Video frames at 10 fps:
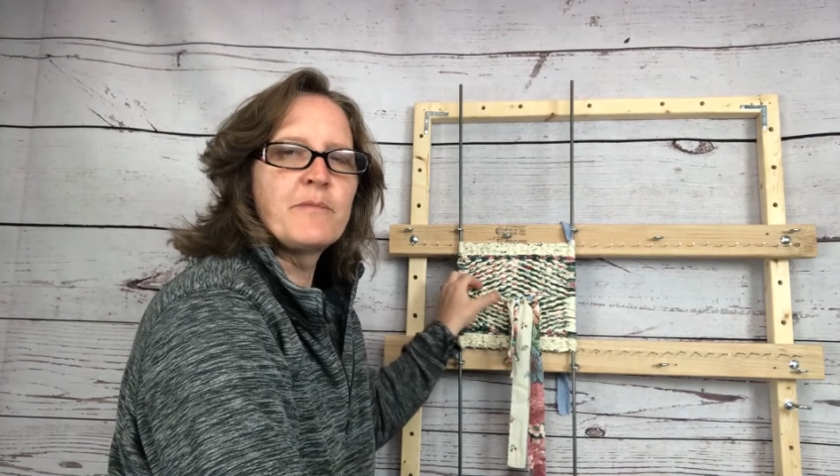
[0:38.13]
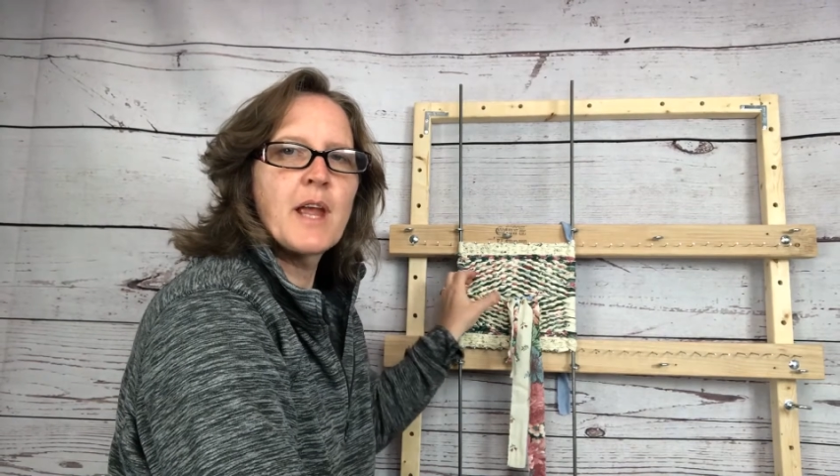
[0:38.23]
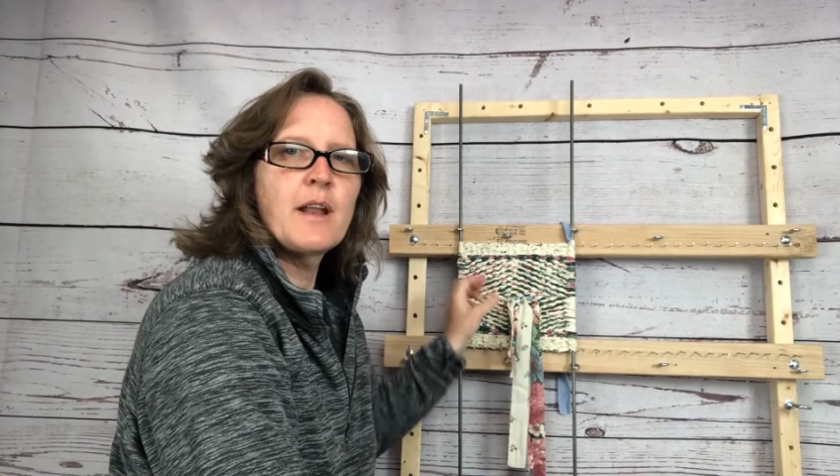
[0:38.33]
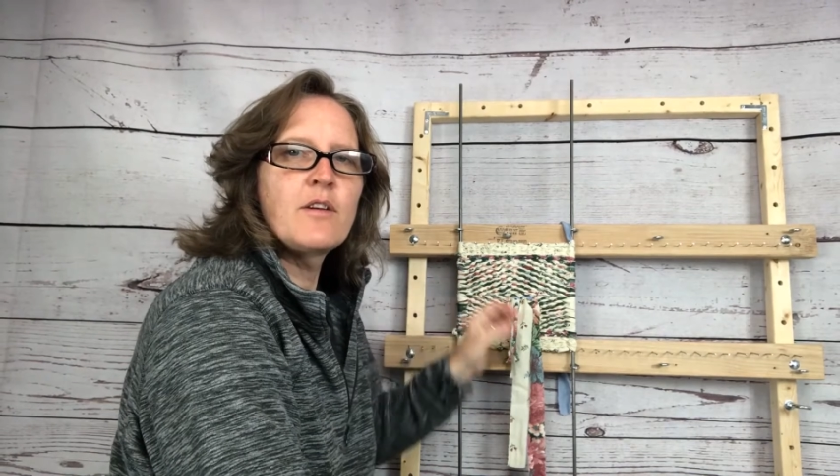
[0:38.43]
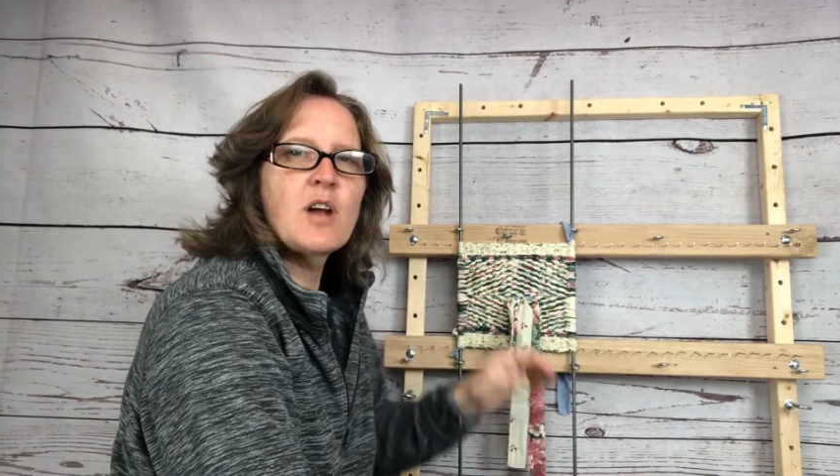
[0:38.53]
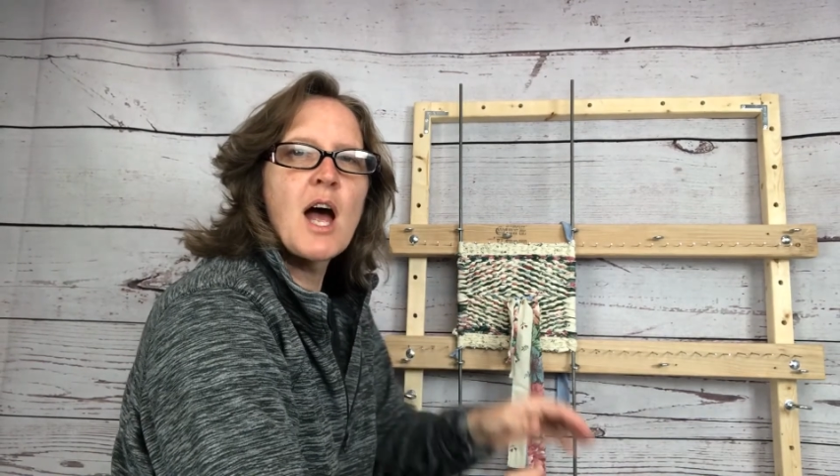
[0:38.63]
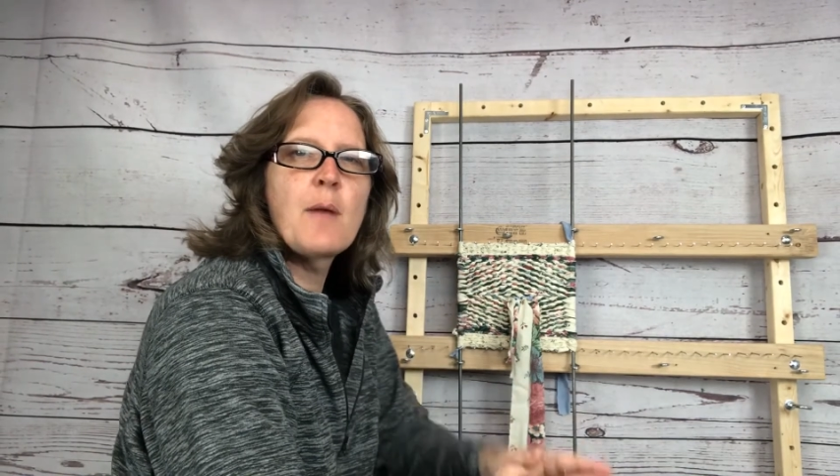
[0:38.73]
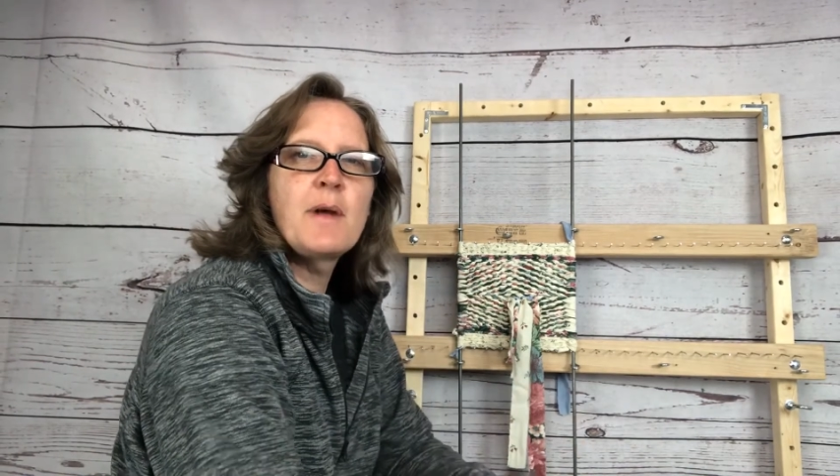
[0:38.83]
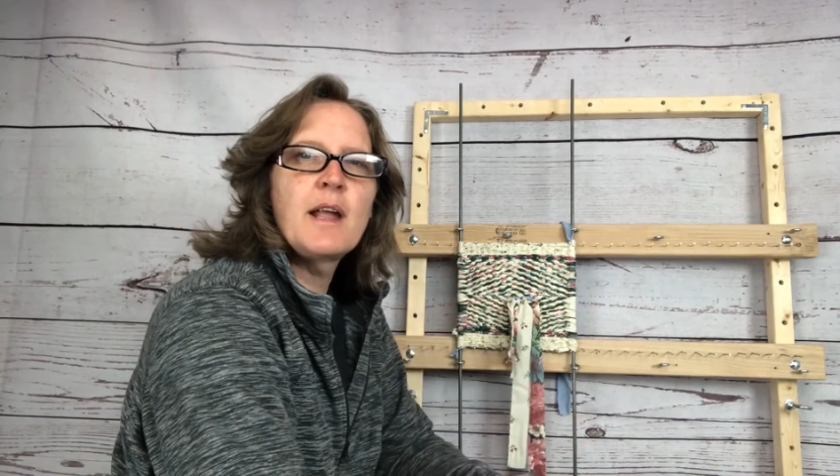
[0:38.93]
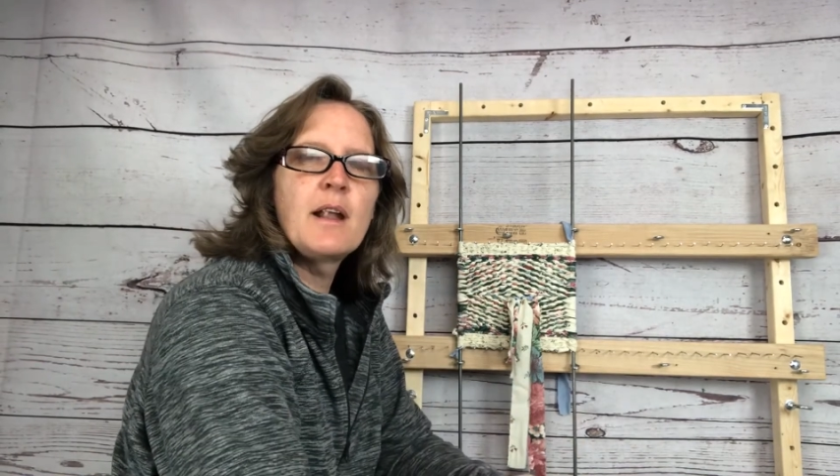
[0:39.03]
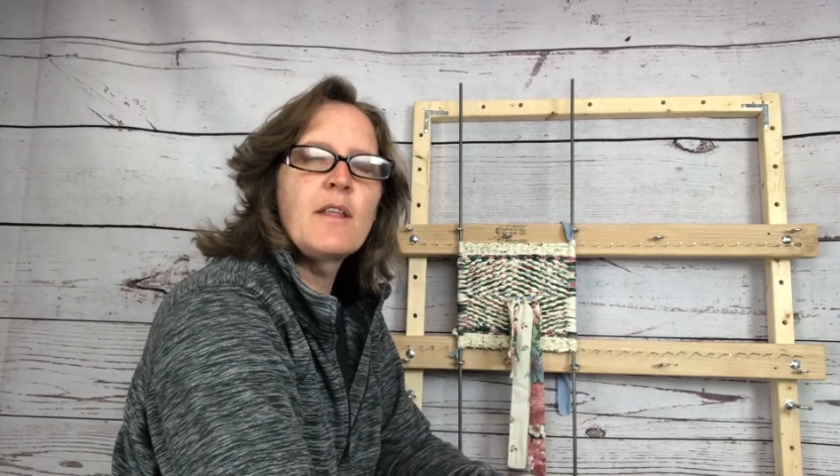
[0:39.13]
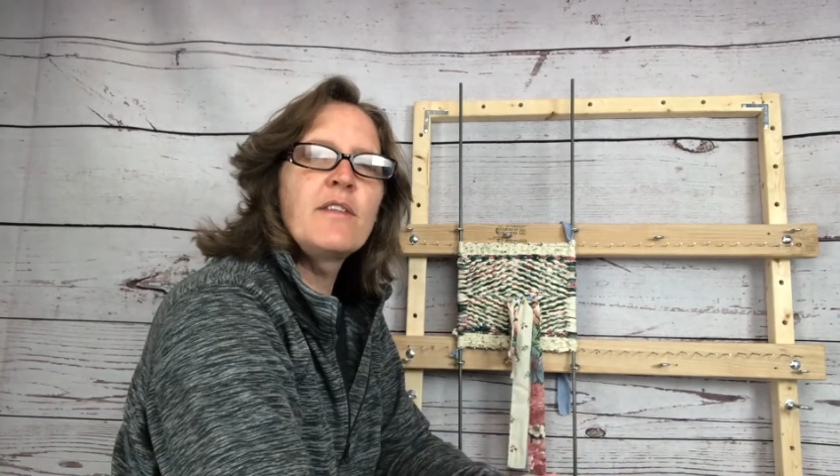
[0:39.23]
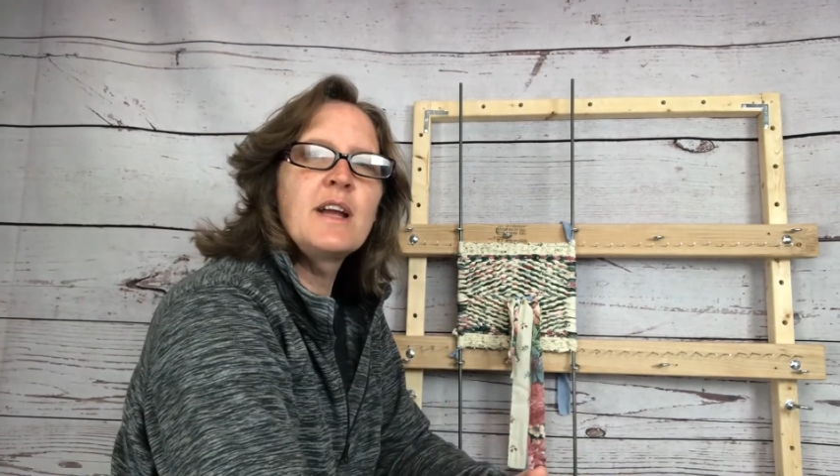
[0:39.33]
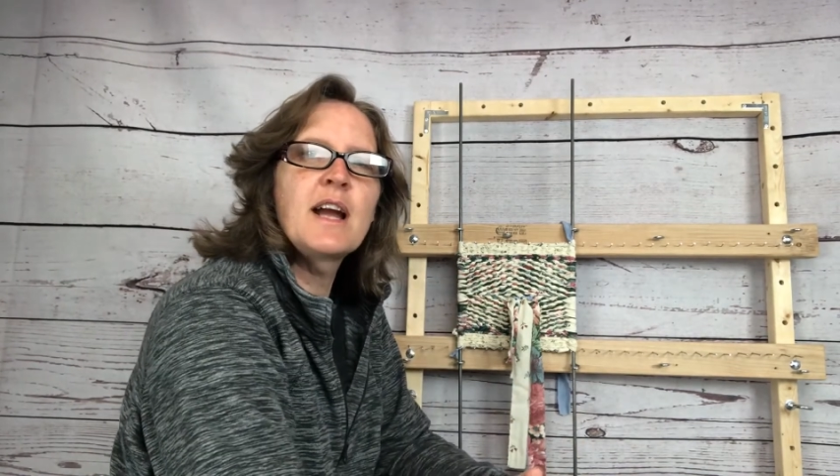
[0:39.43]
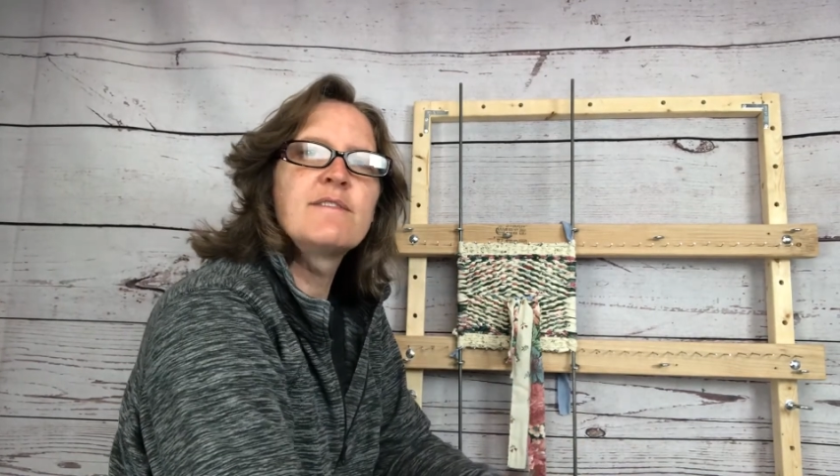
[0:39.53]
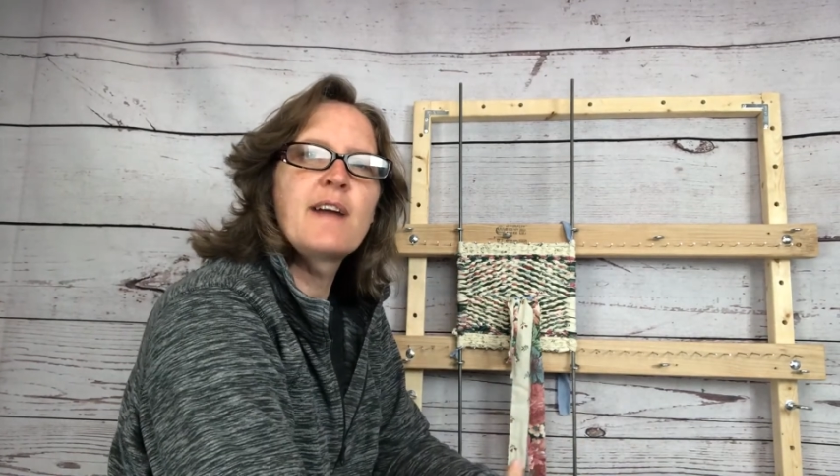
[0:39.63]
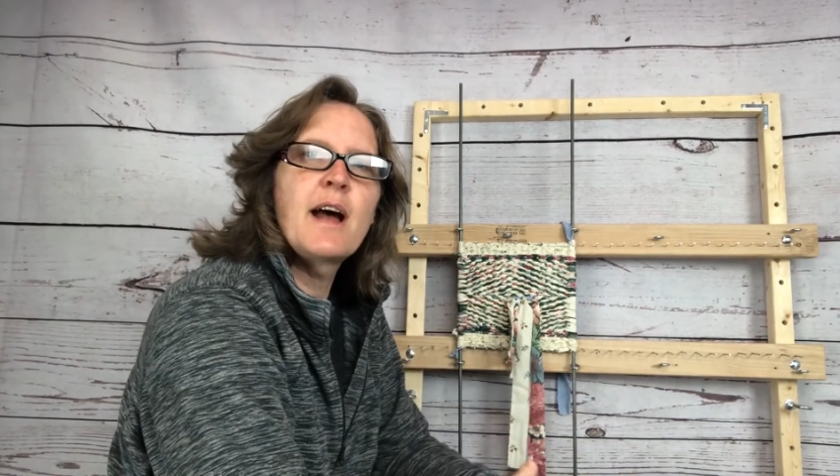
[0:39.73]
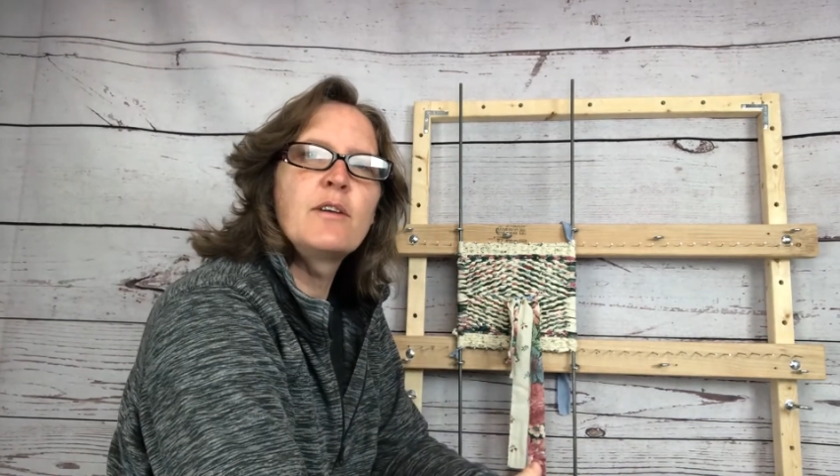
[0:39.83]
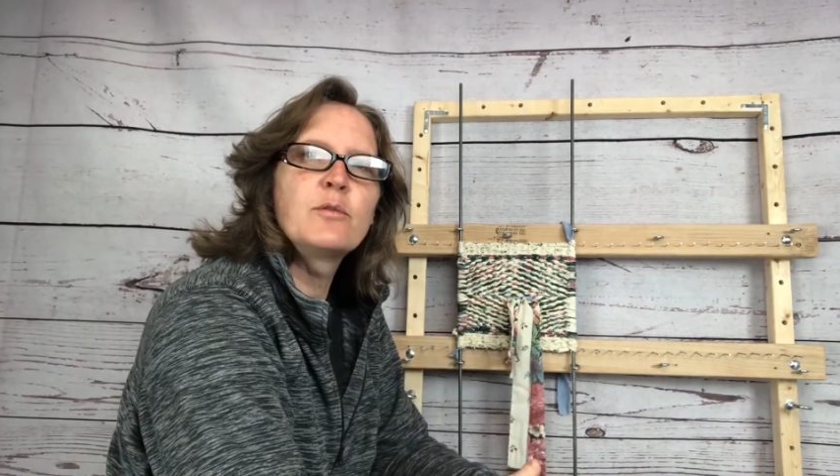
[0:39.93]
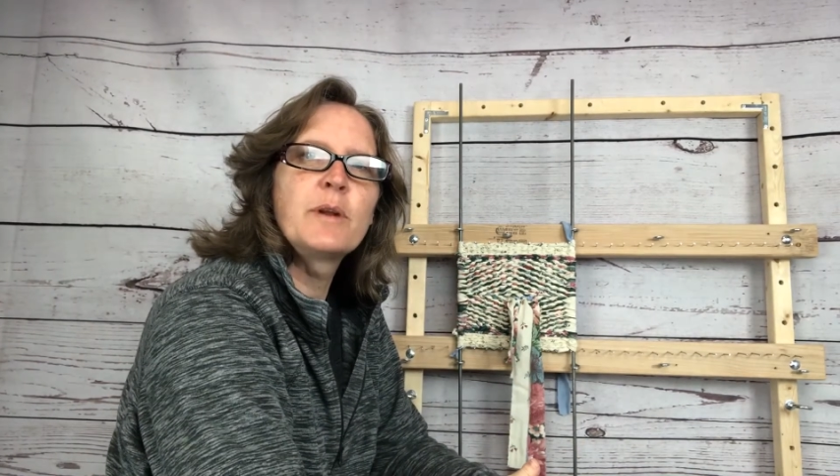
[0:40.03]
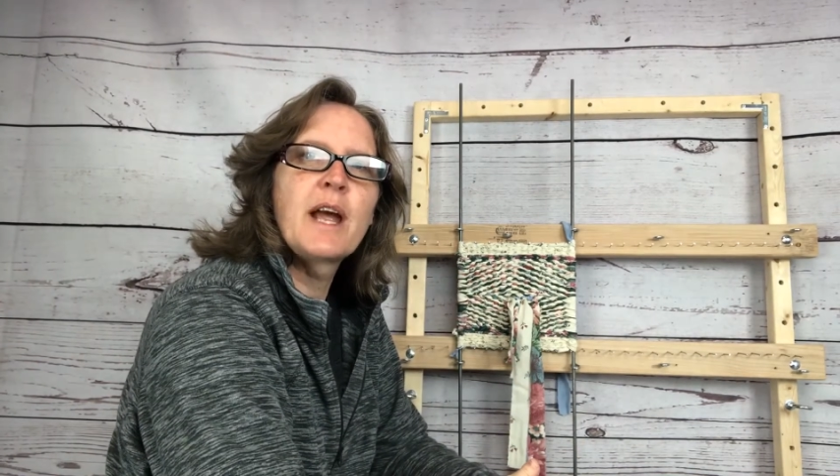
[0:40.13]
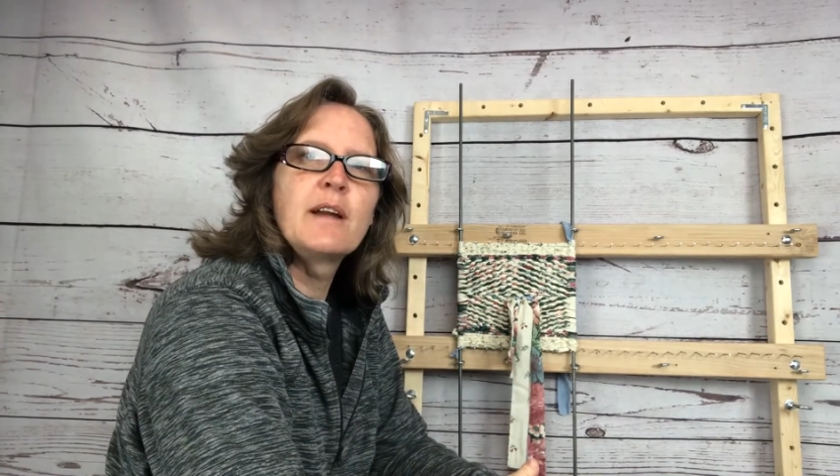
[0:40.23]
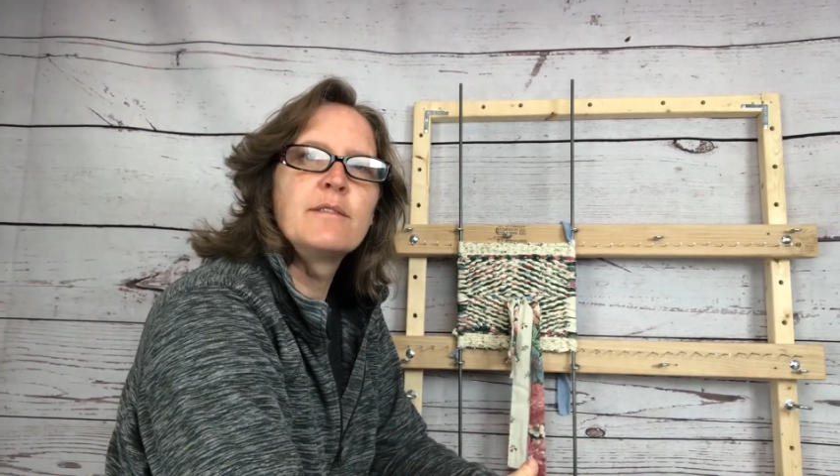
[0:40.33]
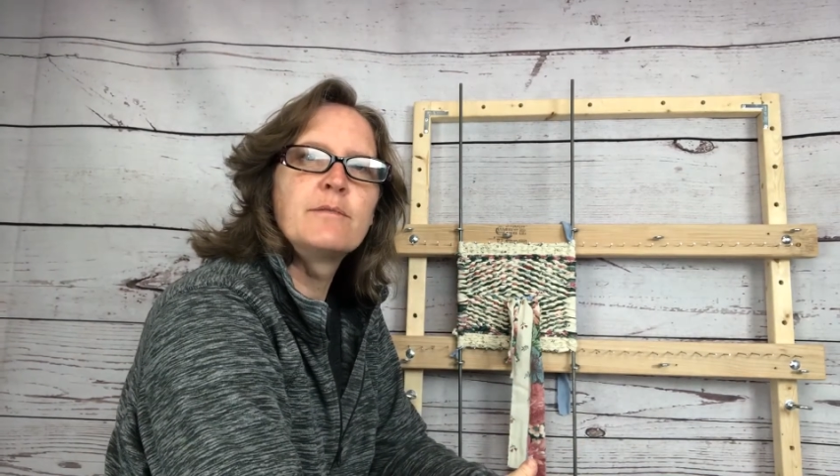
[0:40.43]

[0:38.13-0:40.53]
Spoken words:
Another thing I found when I've